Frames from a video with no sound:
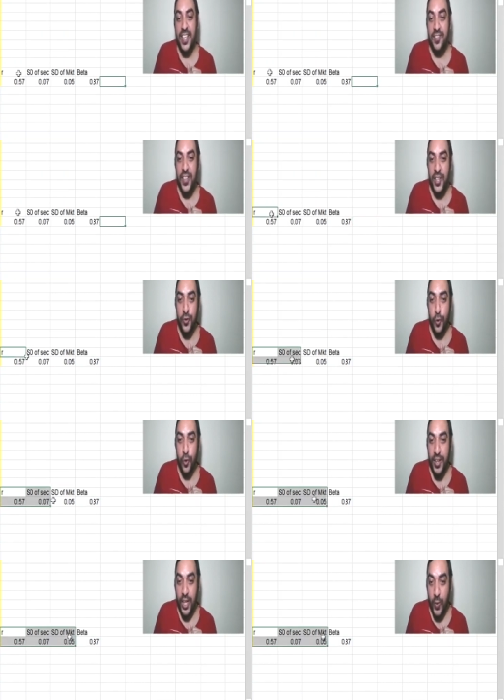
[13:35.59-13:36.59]
We don't
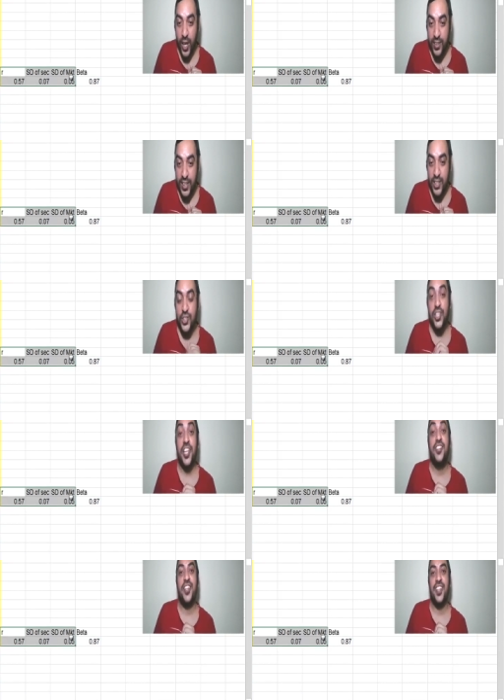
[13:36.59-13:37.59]
require these
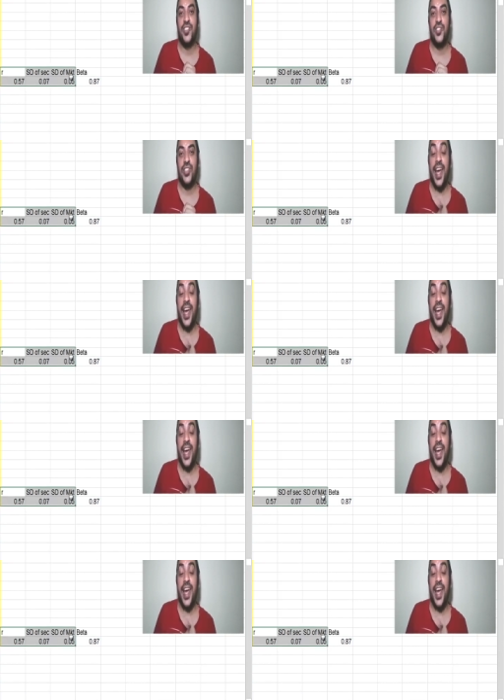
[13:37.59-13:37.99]
three things.